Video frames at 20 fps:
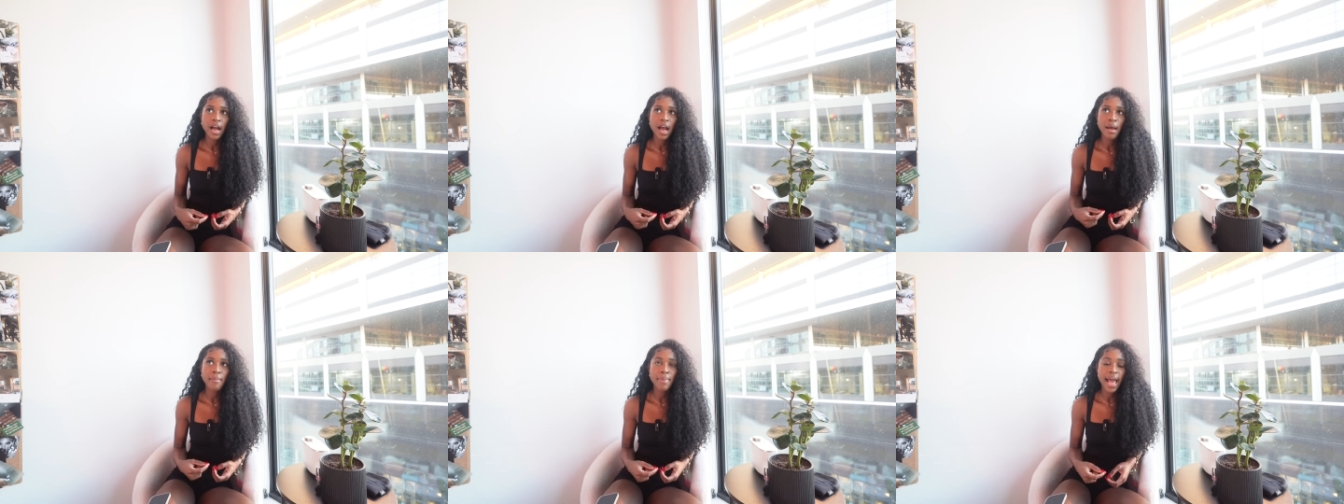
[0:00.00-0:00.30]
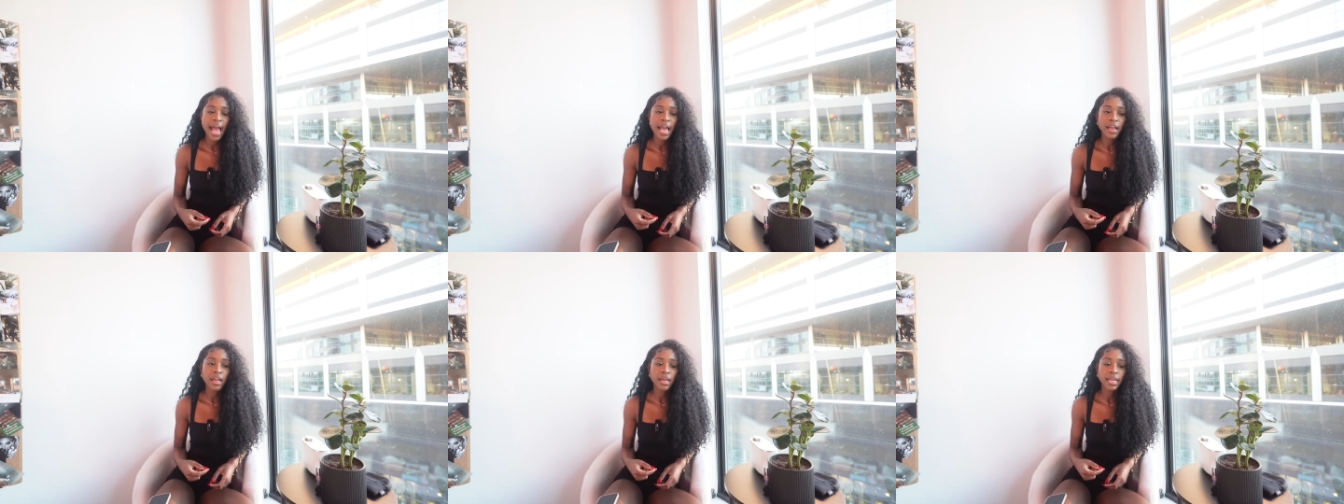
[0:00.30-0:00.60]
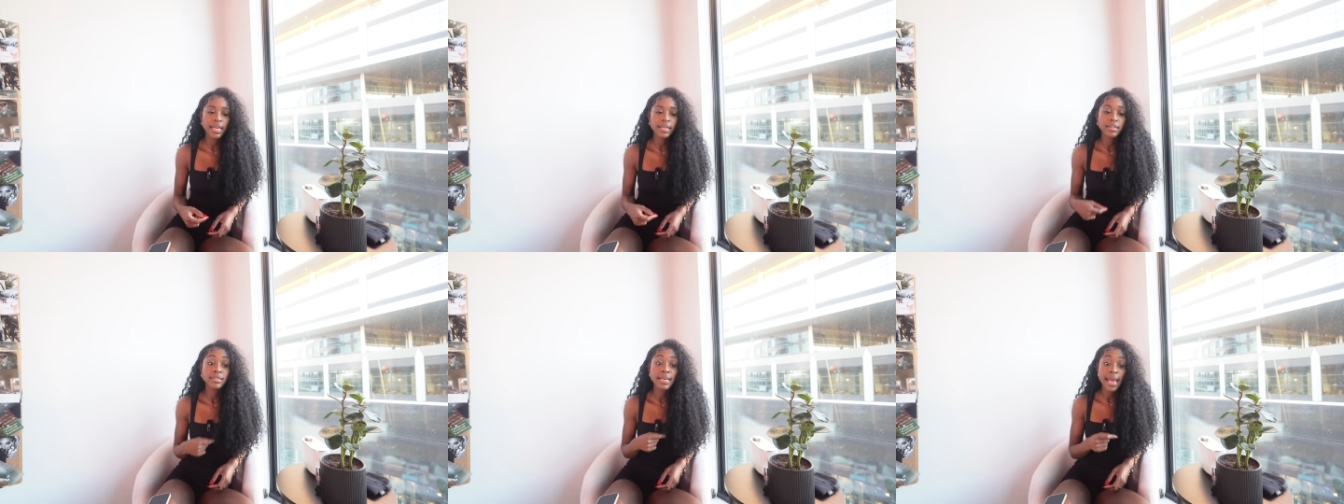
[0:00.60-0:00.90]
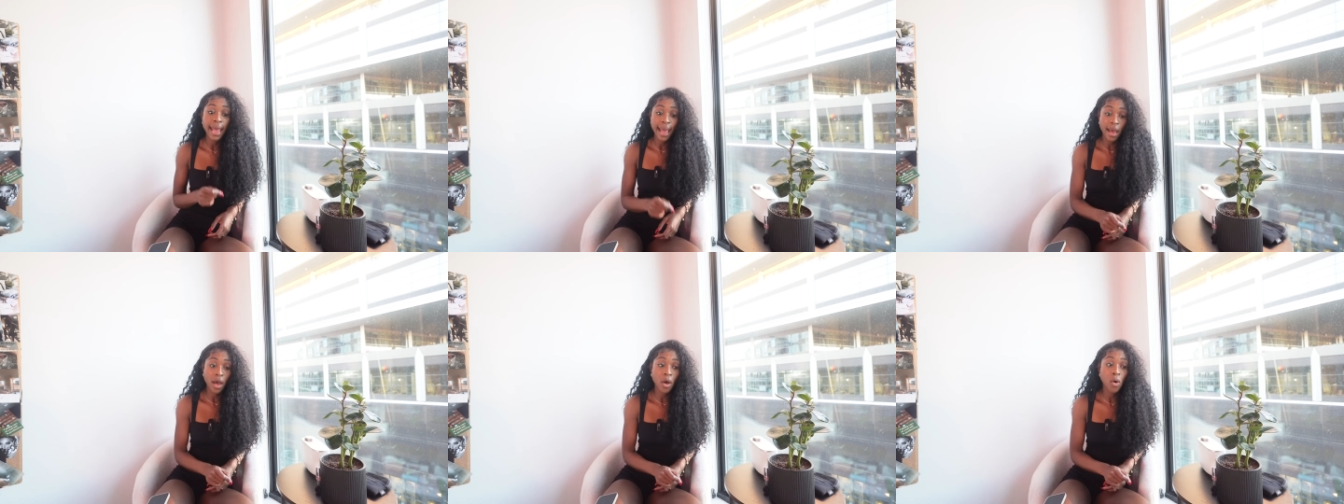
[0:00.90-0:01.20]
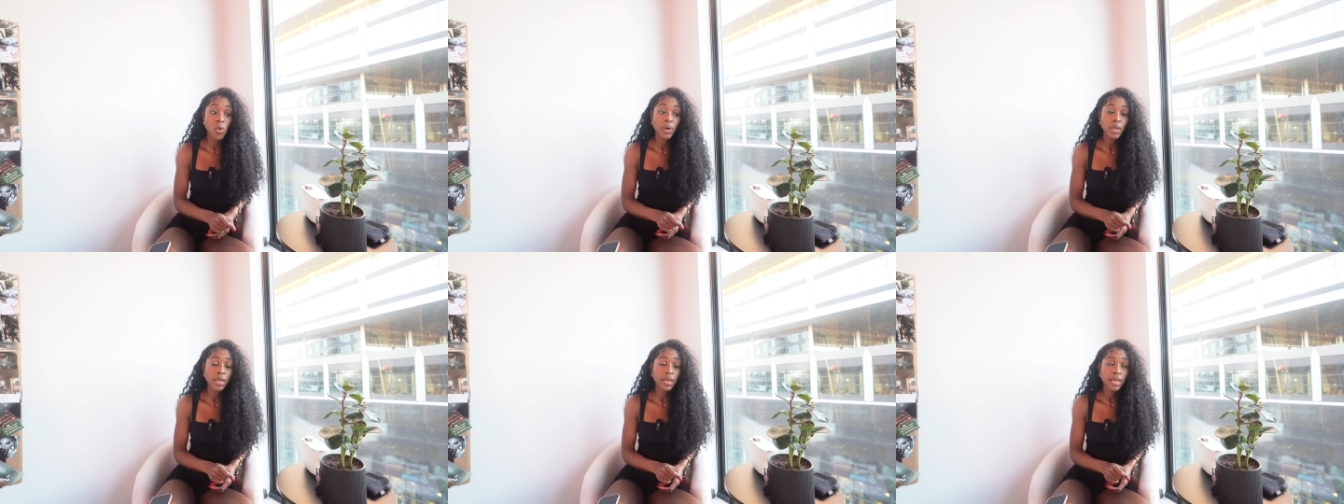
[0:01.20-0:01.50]
got back in
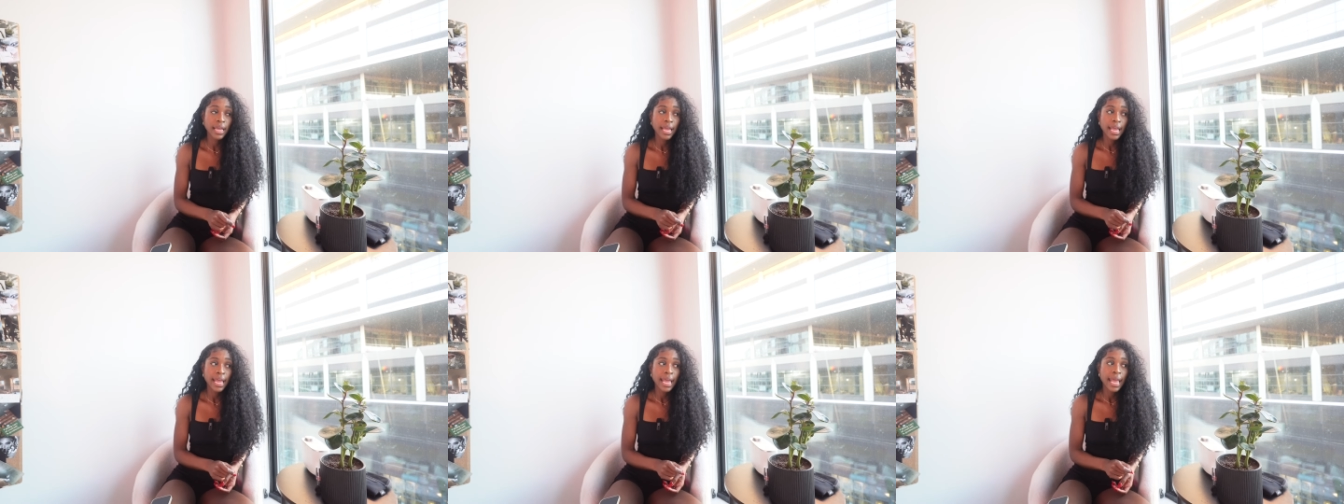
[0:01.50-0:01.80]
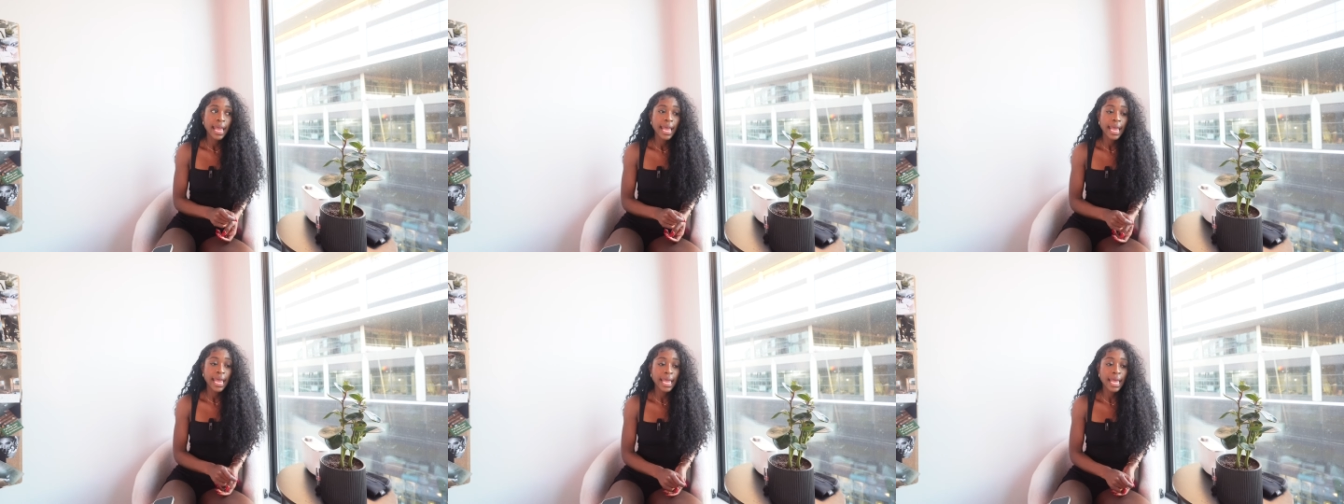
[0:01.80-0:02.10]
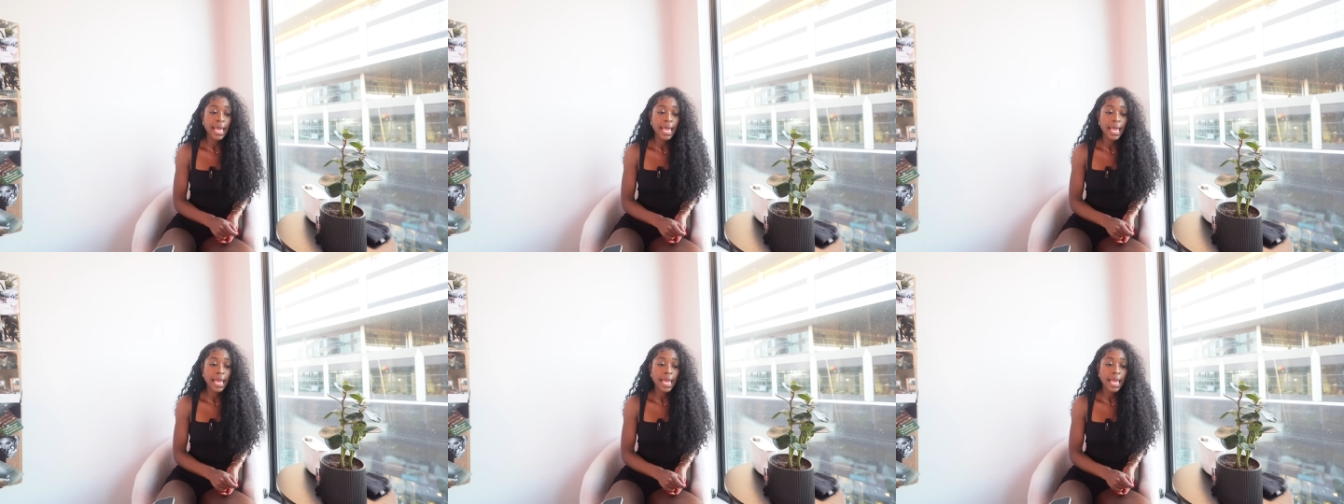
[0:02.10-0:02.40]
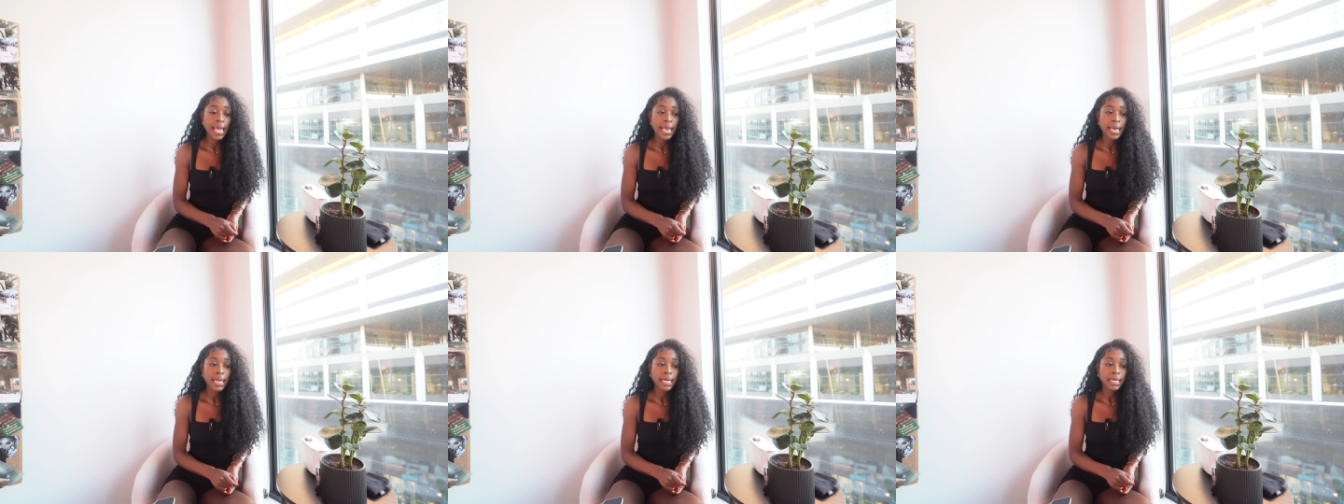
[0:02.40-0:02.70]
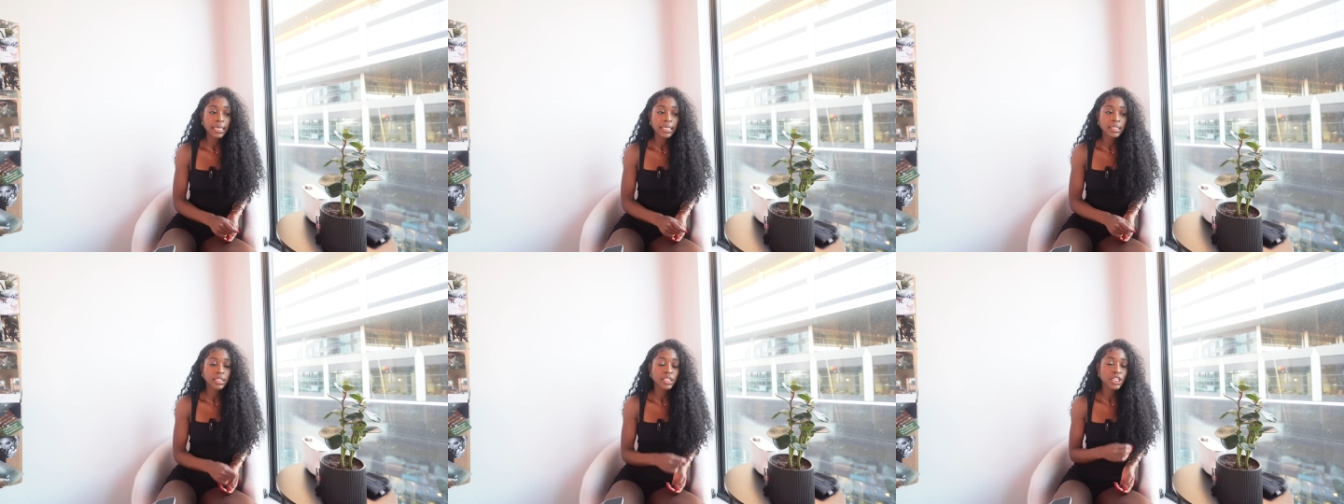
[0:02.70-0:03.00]
town and
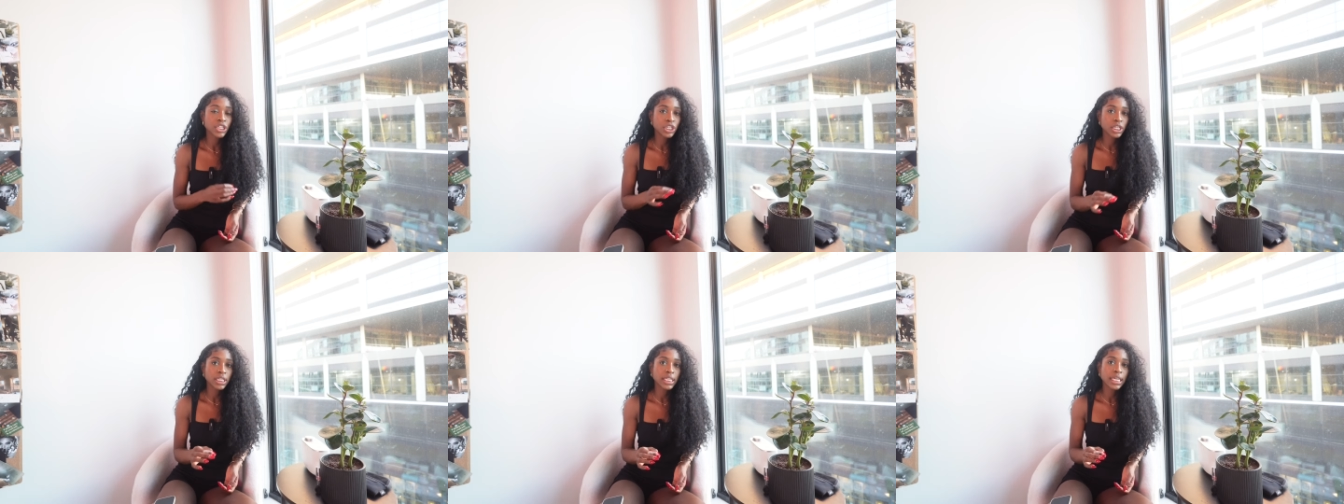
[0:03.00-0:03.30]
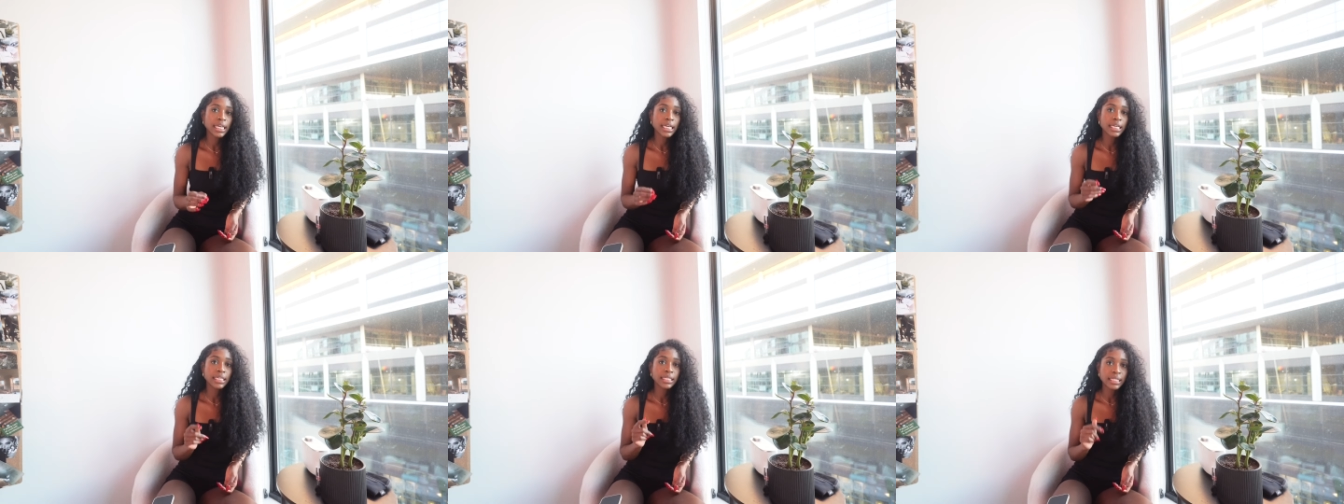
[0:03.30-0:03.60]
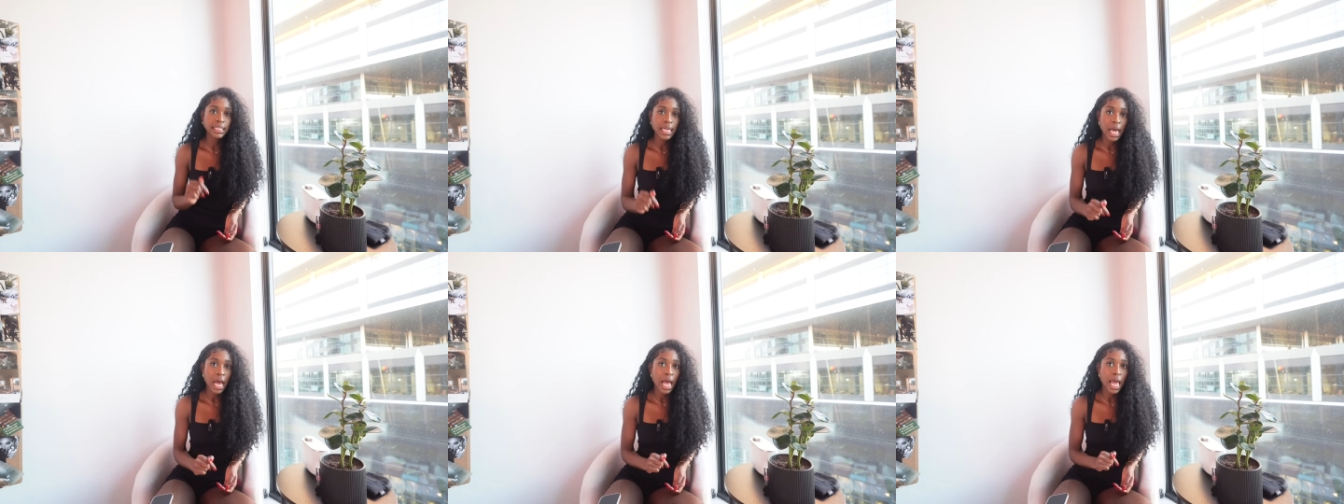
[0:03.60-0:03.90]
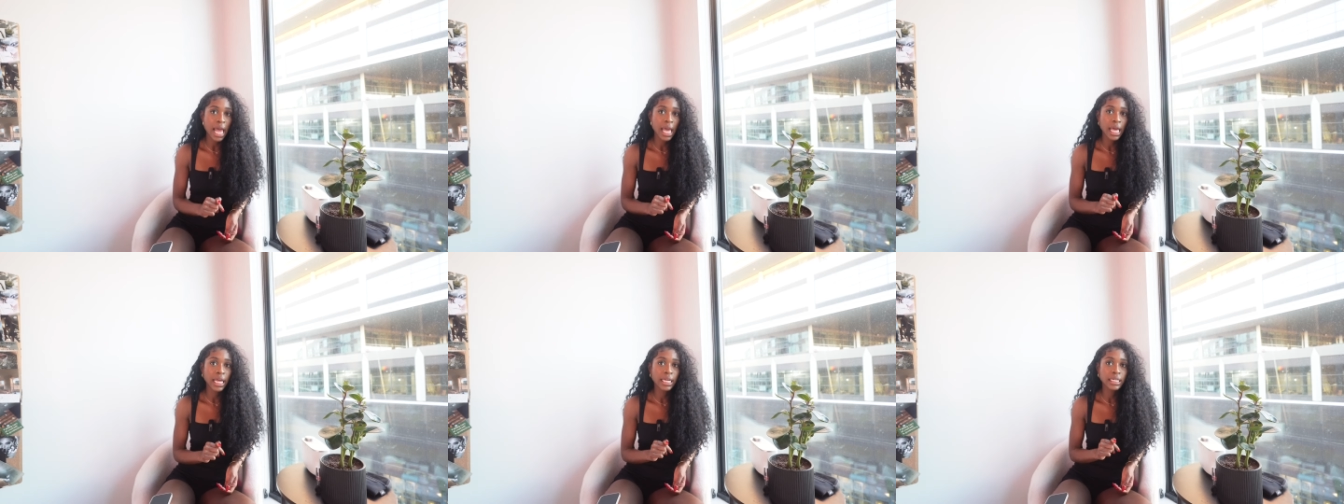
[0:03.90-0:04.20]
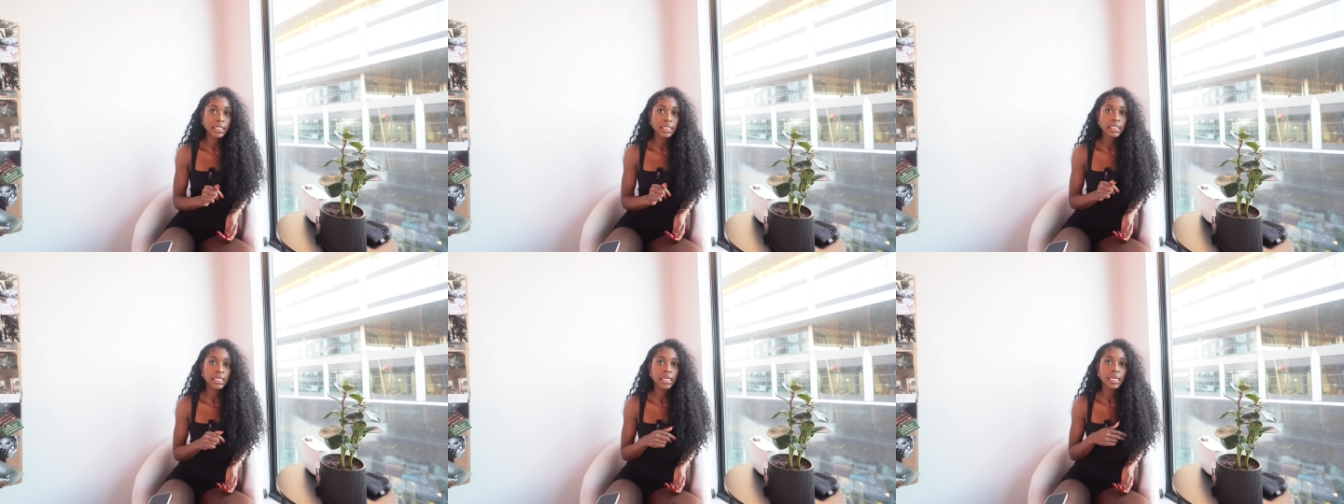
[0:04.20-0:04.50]
literally
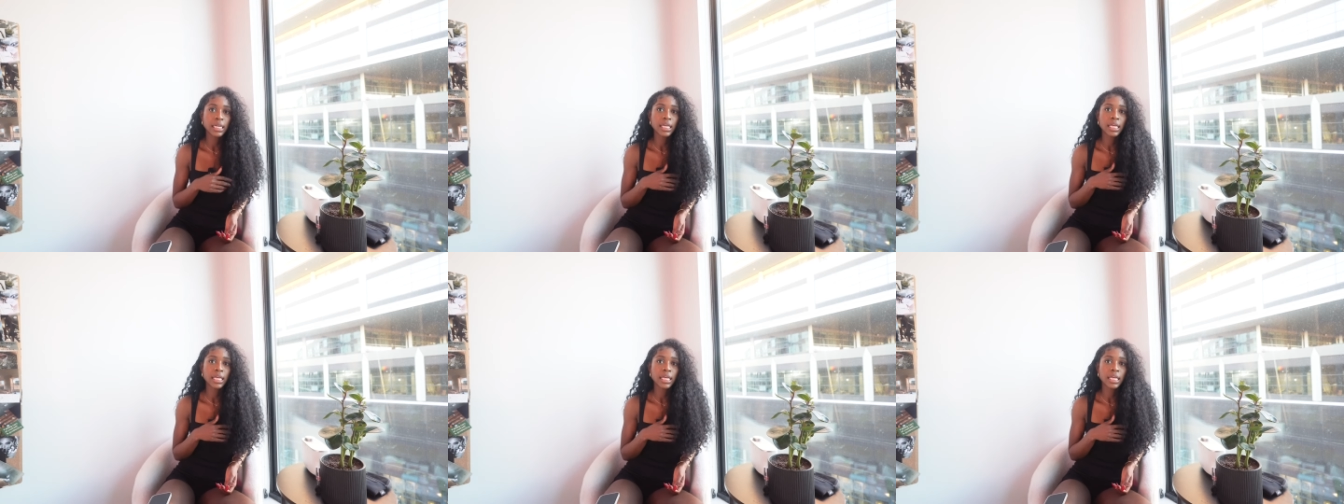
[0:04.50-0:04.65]
signed